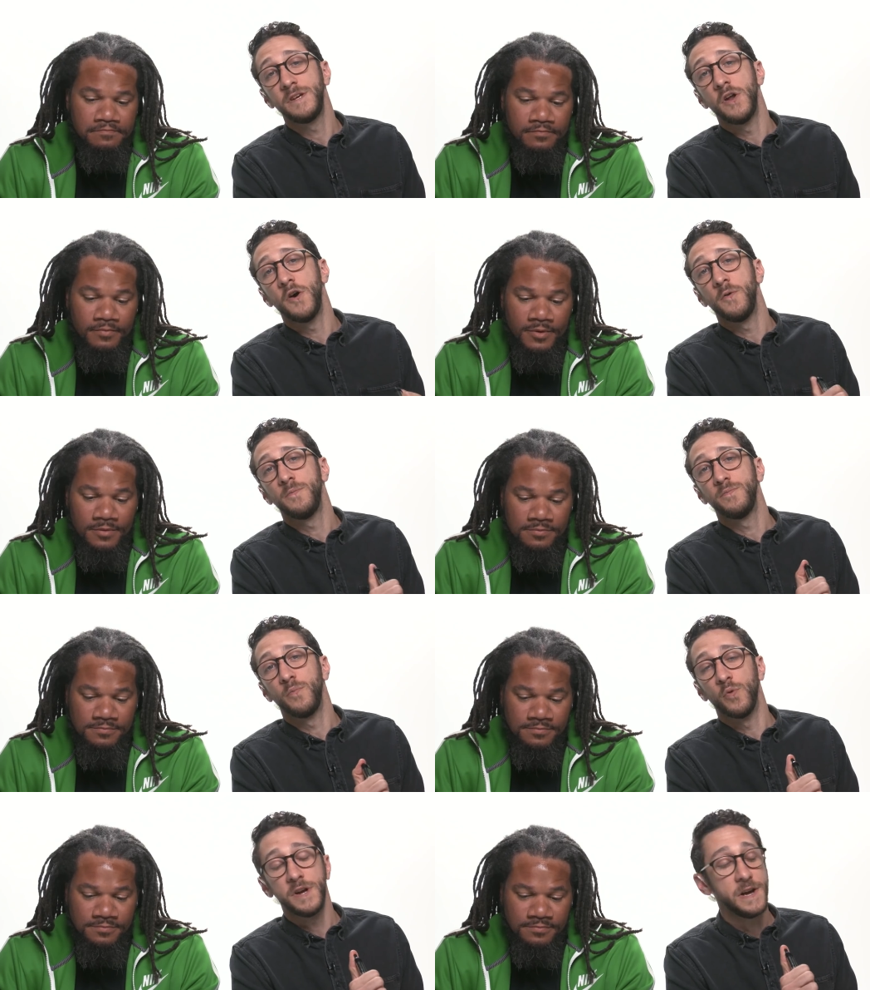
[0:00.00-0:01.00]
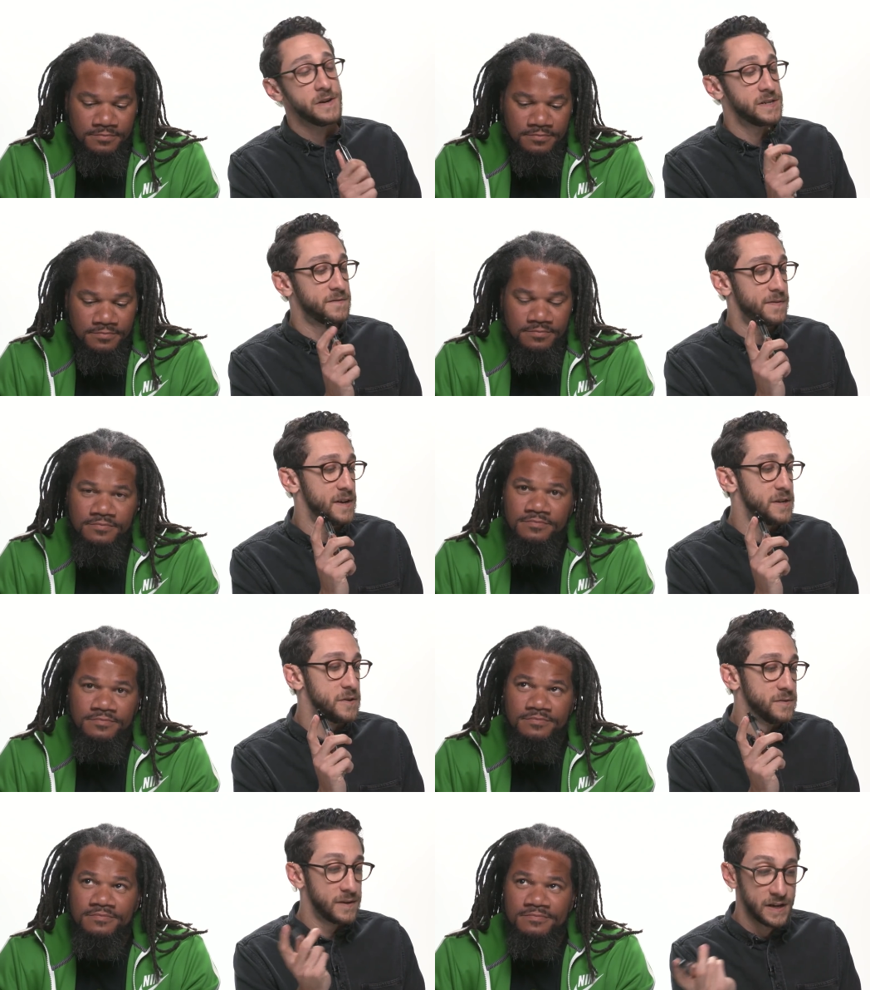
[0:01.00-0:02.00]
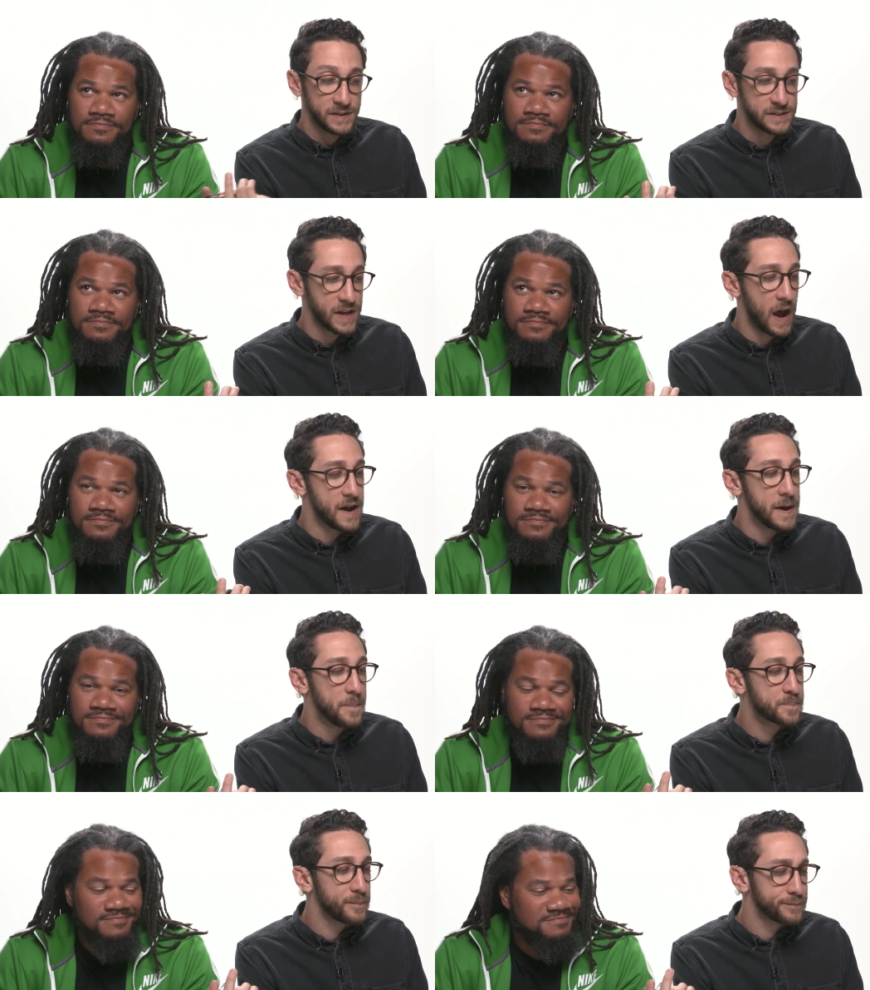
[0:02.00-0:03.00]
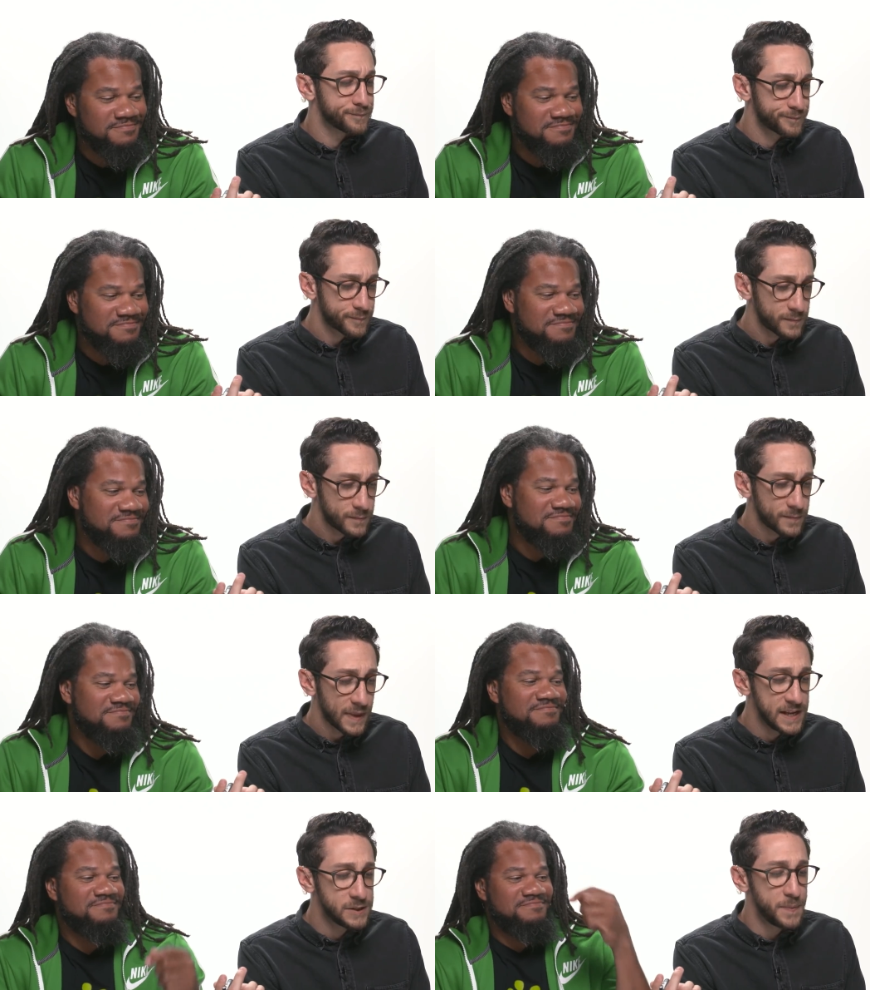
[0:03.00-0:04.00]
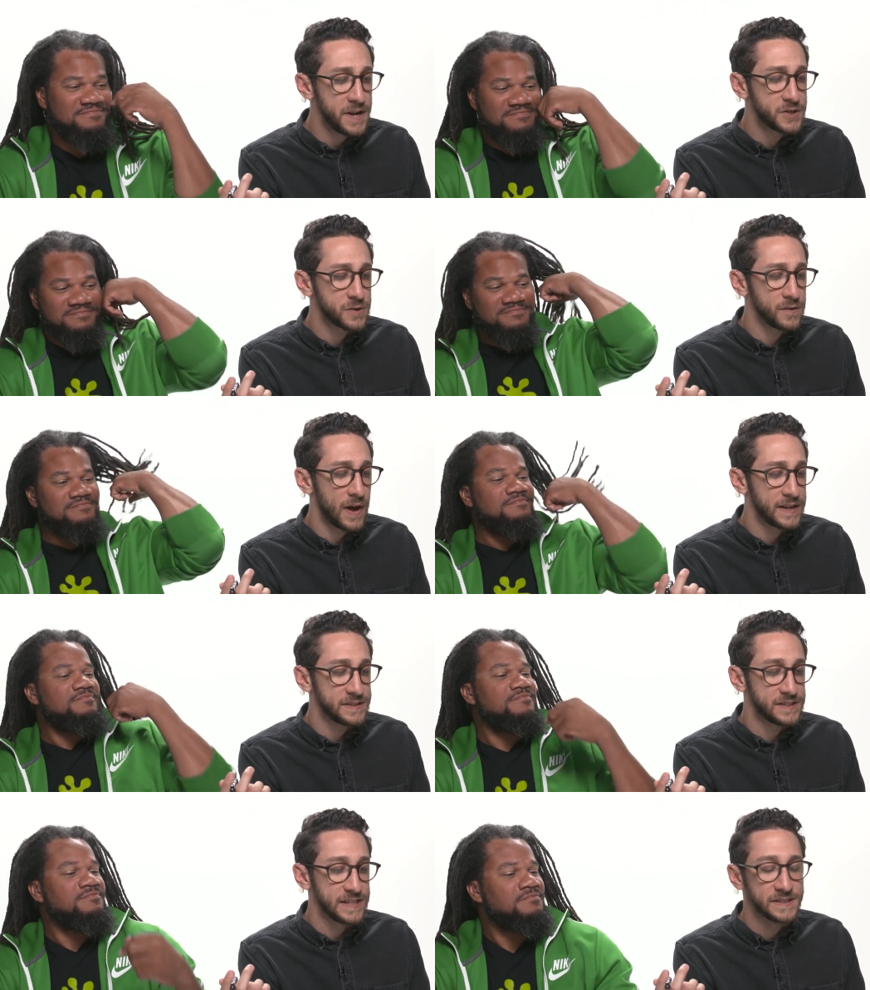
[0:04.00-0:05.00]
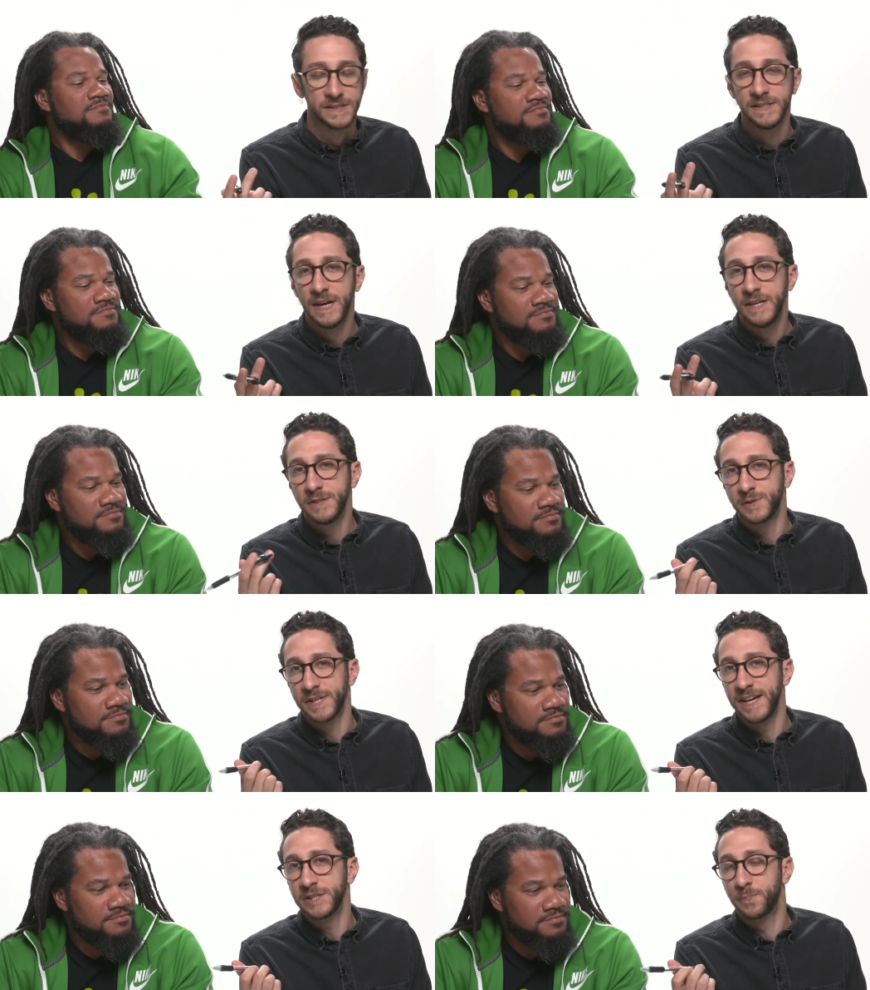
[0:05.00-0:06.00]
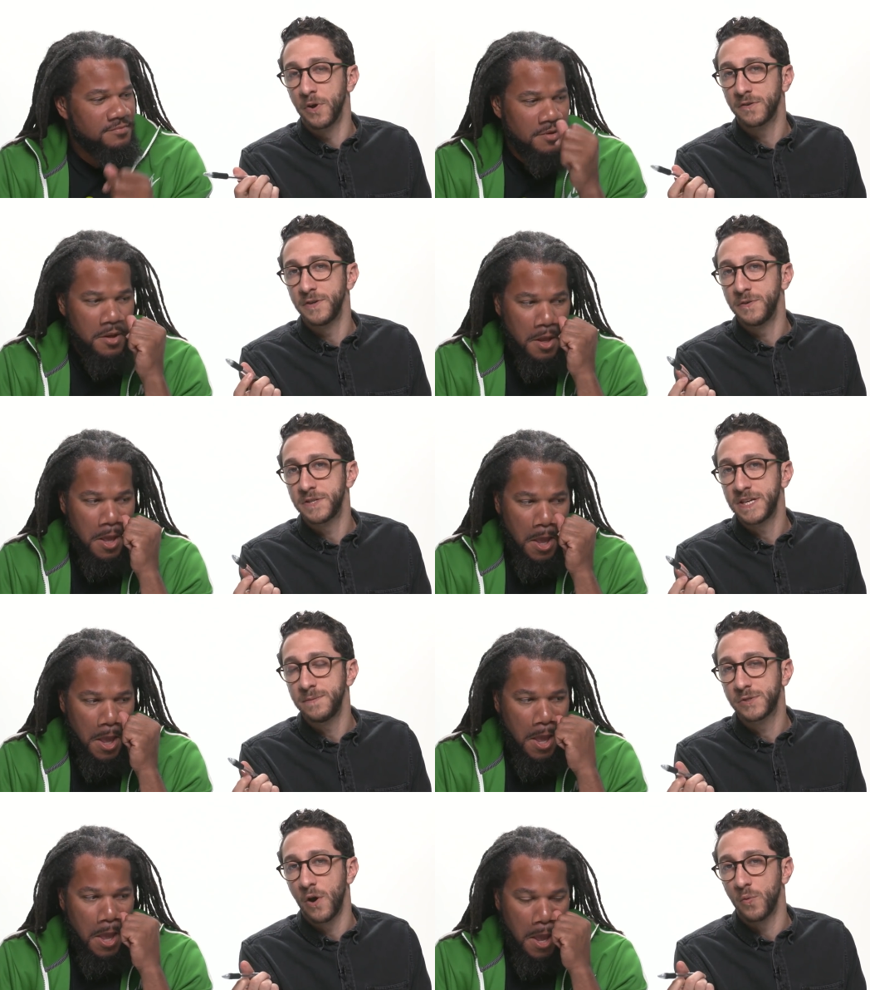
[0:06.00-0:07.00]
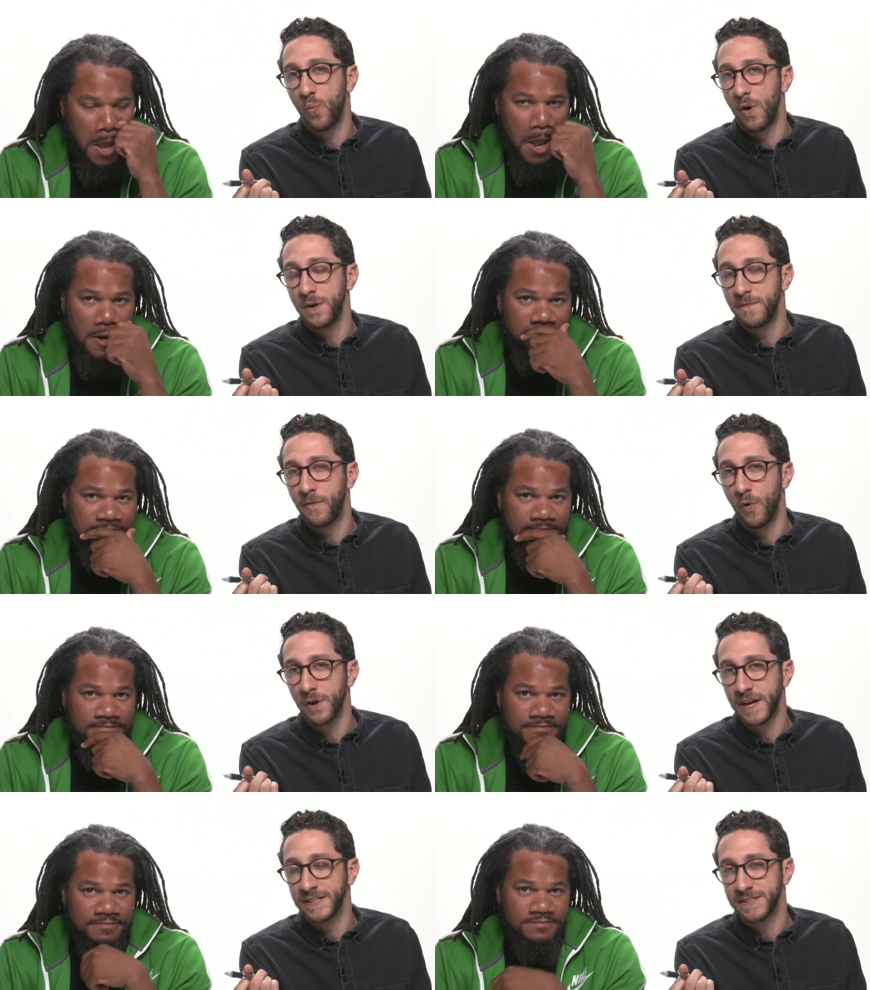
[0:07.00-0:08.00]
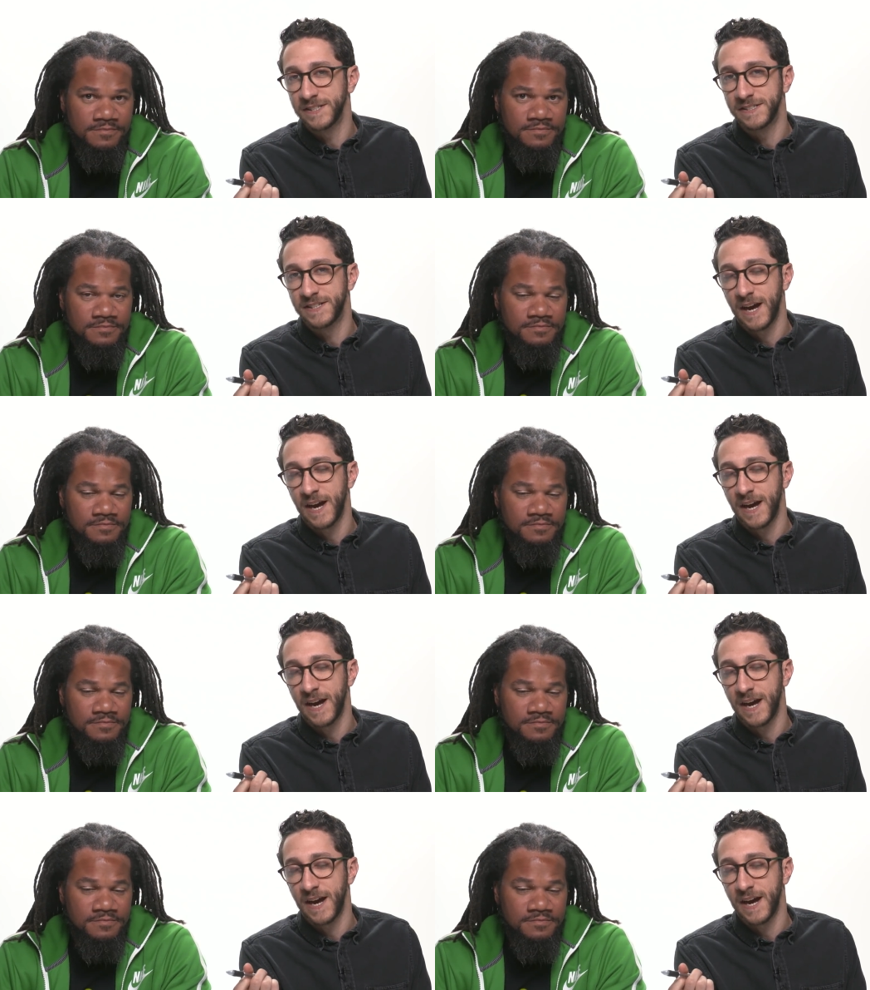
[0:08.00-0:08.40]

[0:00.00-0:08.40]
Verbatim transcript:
Speaker 1: you know, we're here to defend you. At least I am. He's been injured a lot of the season. This was against Brooklyn, who the team's gone one and four against this